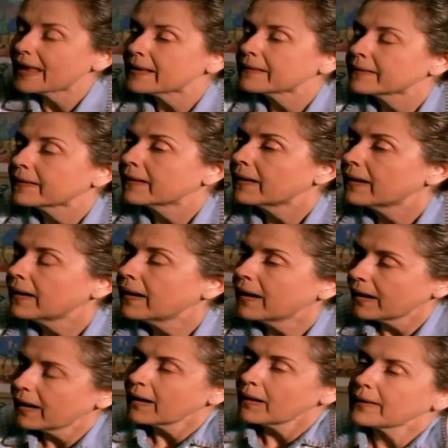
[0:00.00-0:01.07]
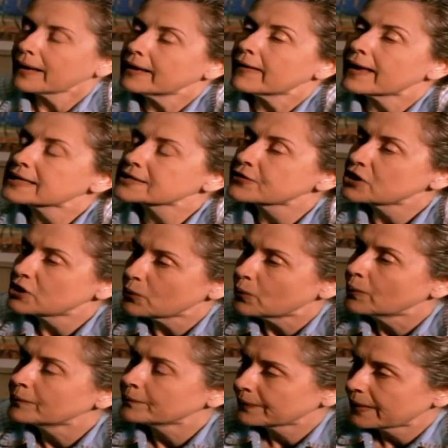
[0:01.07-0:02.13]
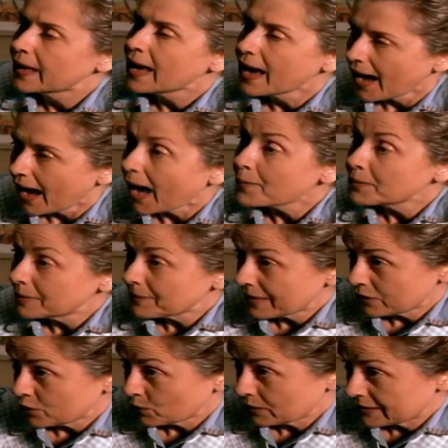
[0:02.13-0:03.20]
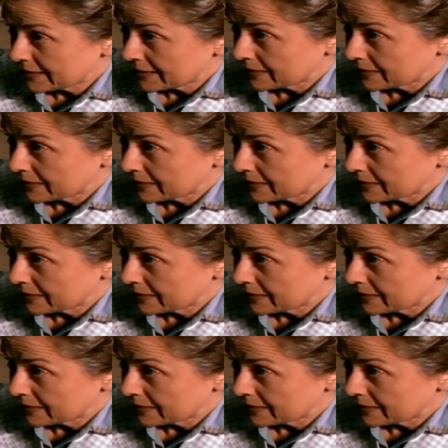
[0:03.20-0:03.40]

Okay. Okay, now as for you. I'm going to make you a